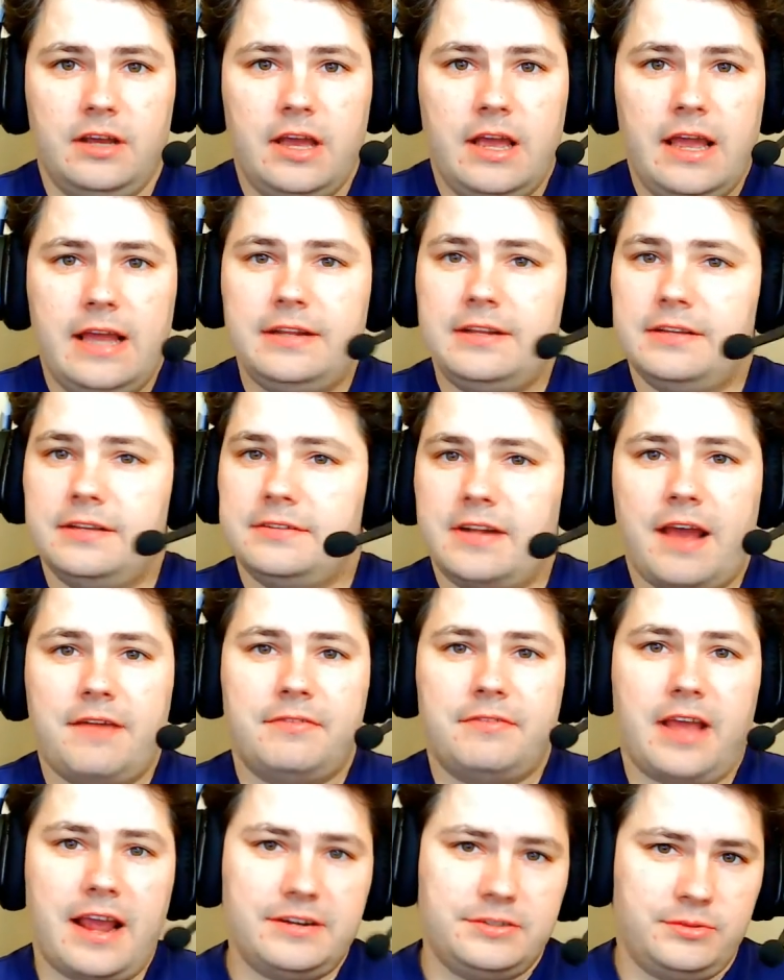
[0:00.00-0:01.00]
It doesn't have to
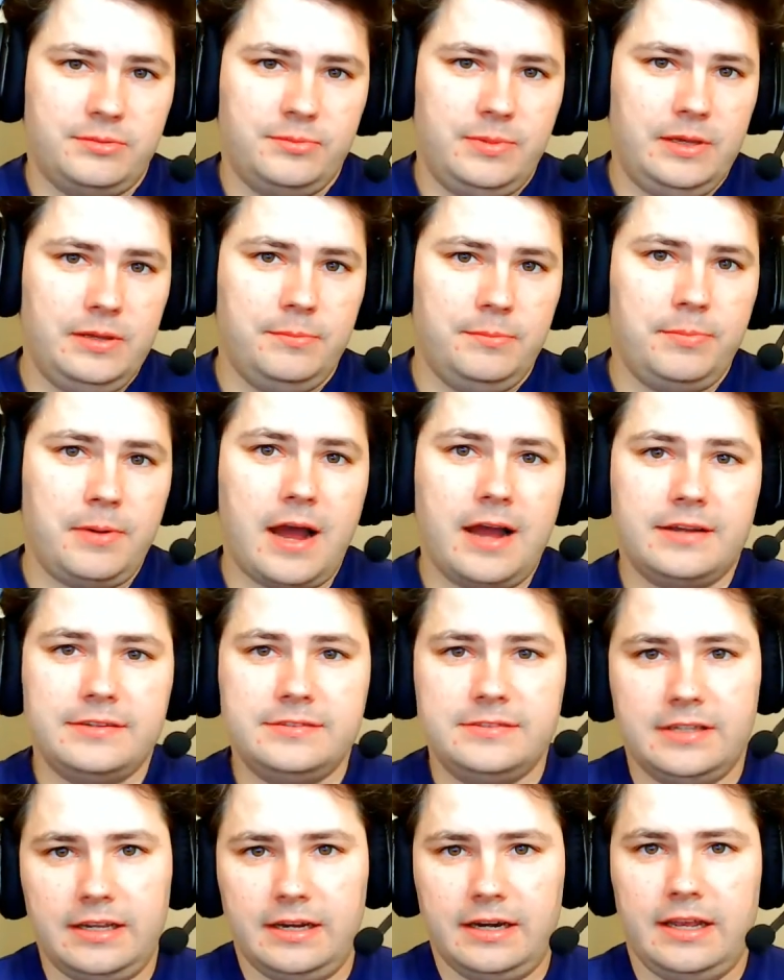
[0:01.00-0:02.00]
actually be a box
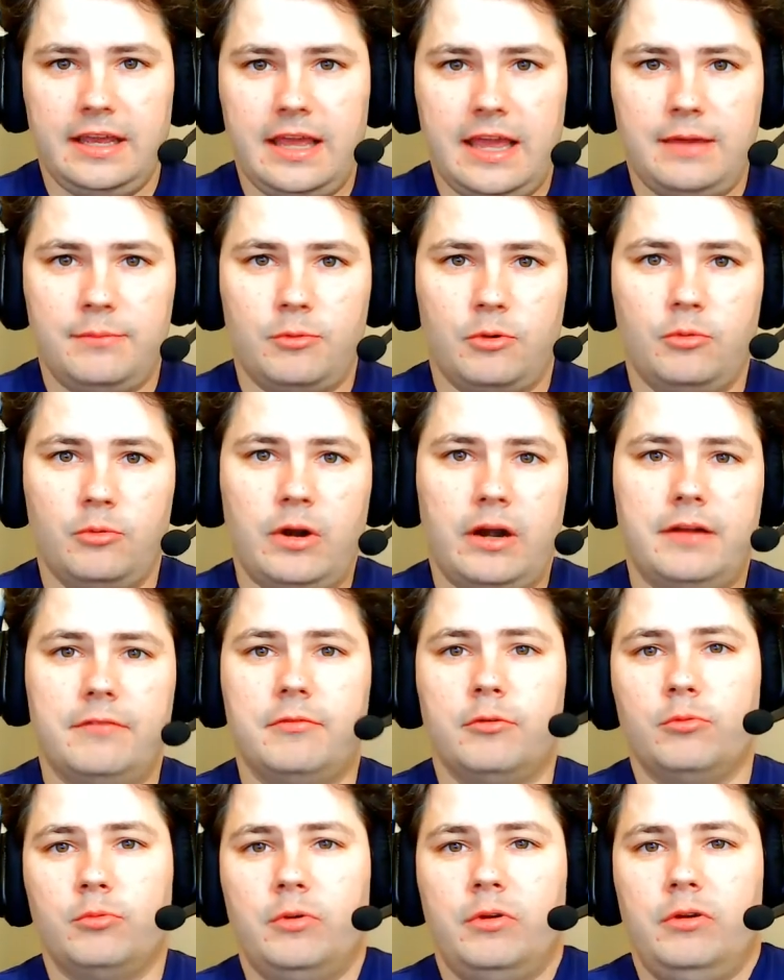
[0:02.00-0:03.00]
in a game or whatever.
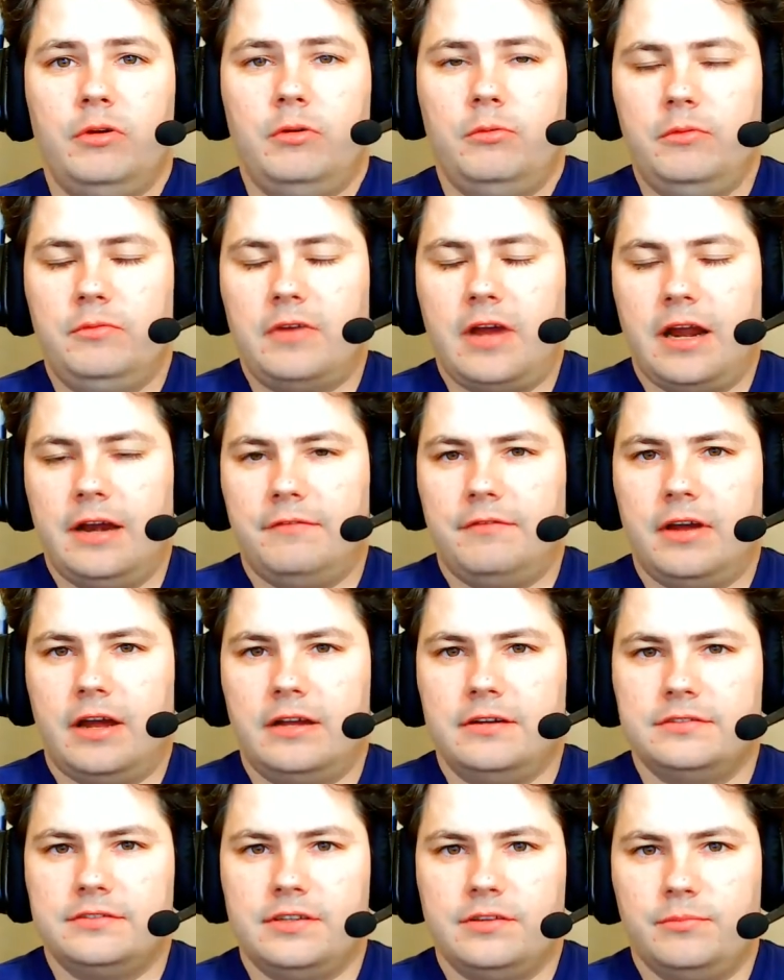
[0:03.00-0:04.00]
We've kind of gotten
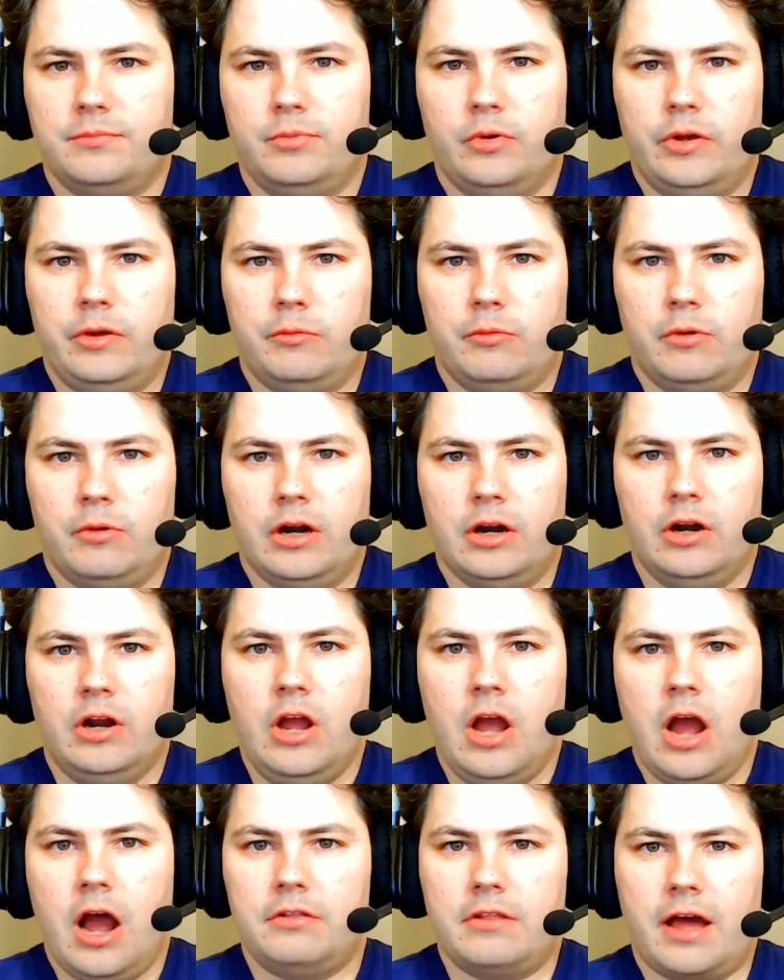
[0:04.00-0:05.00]
to the point where
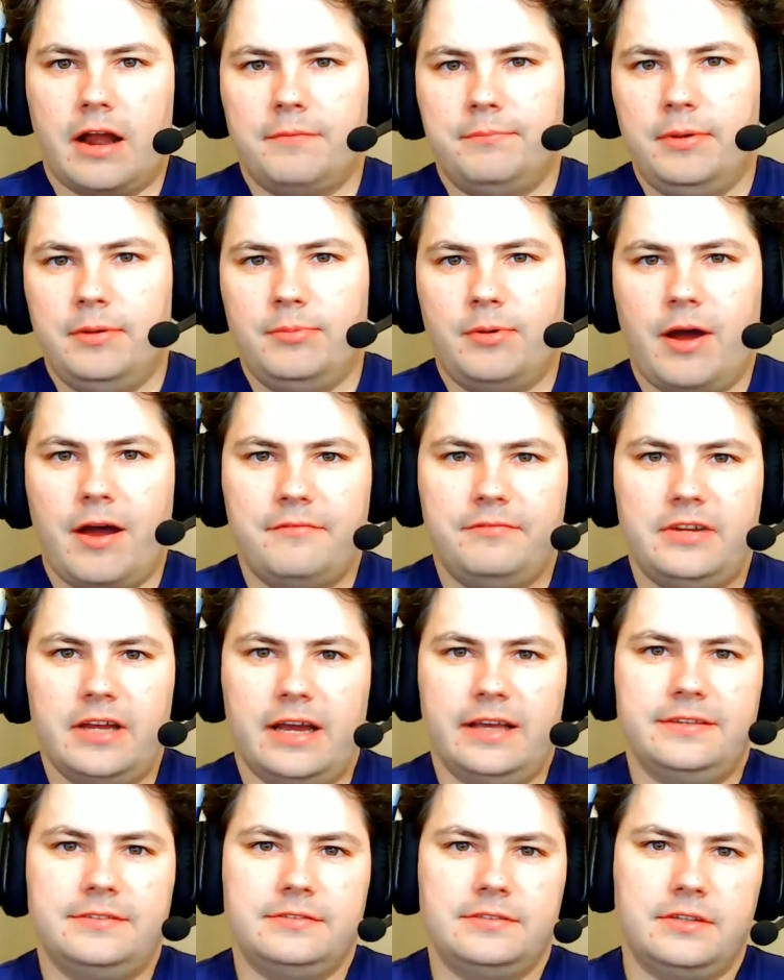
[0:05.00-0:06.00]
a lot of people have
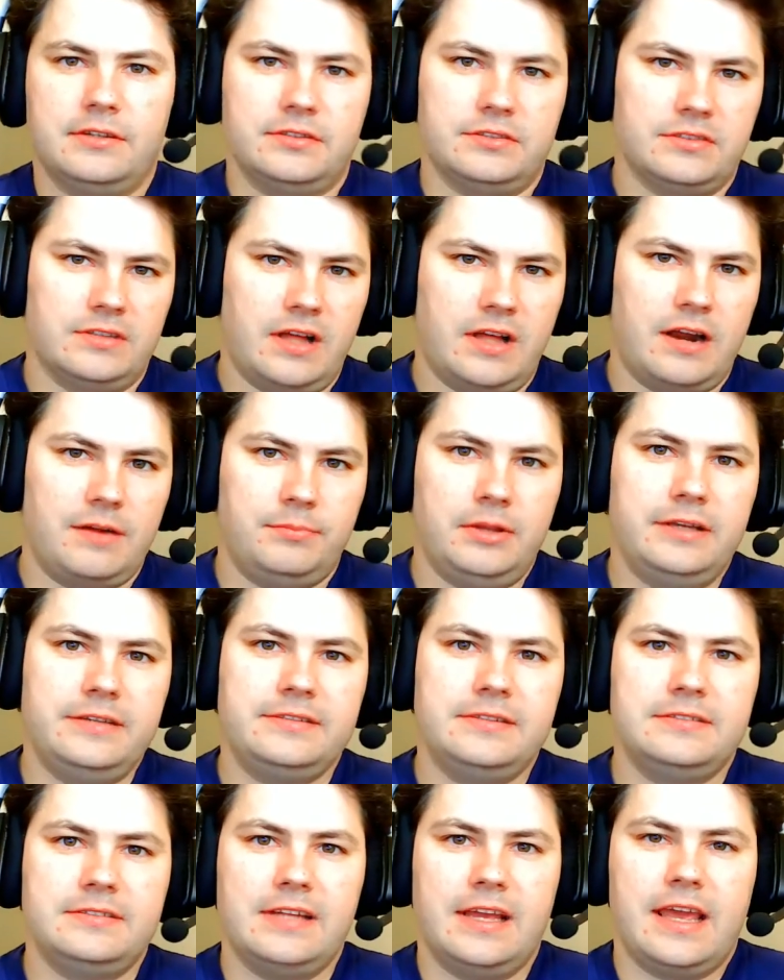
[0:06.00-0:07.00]
dice. There's a lot of
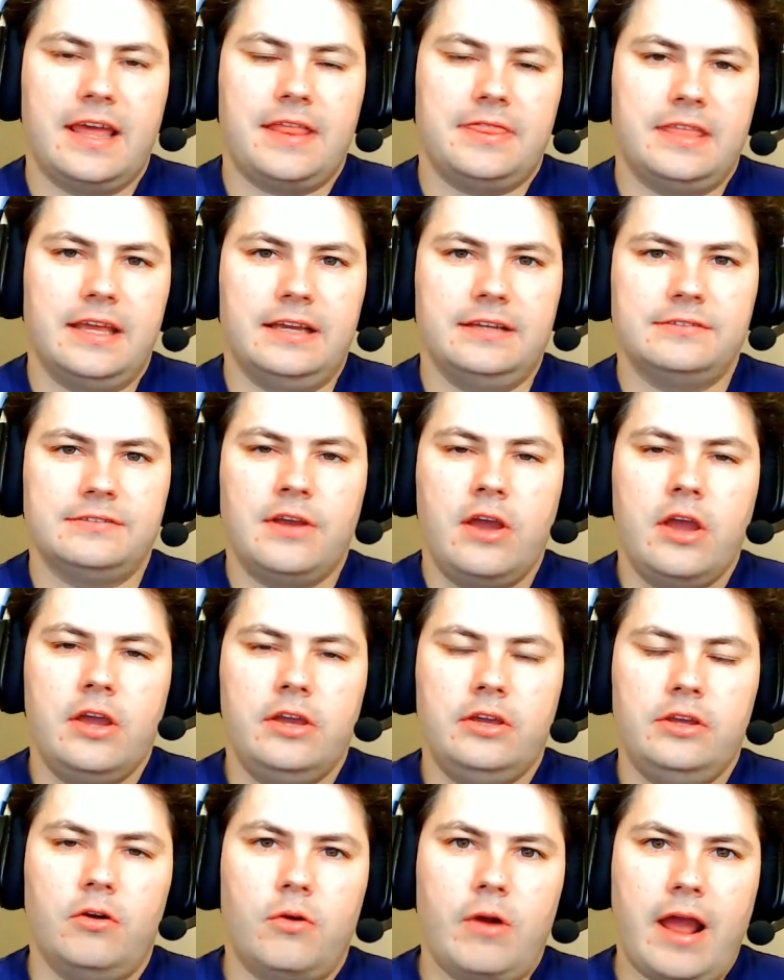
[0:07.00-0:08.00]
places to get things. You
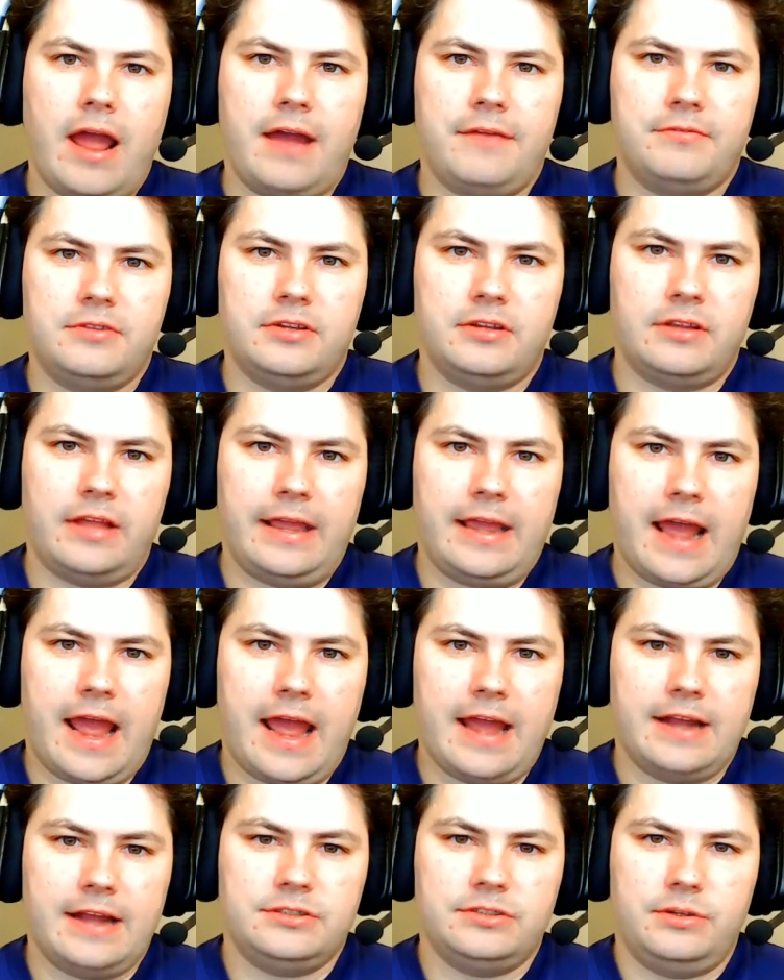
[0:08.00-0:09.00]
don't have to like
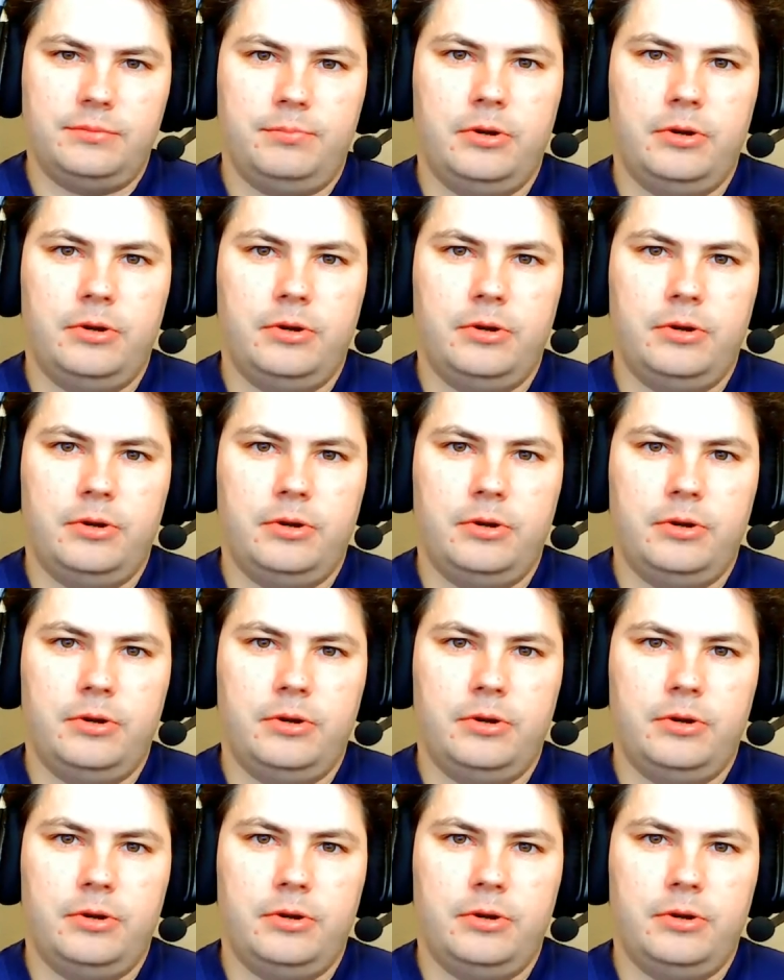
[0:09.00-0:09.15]
actually put it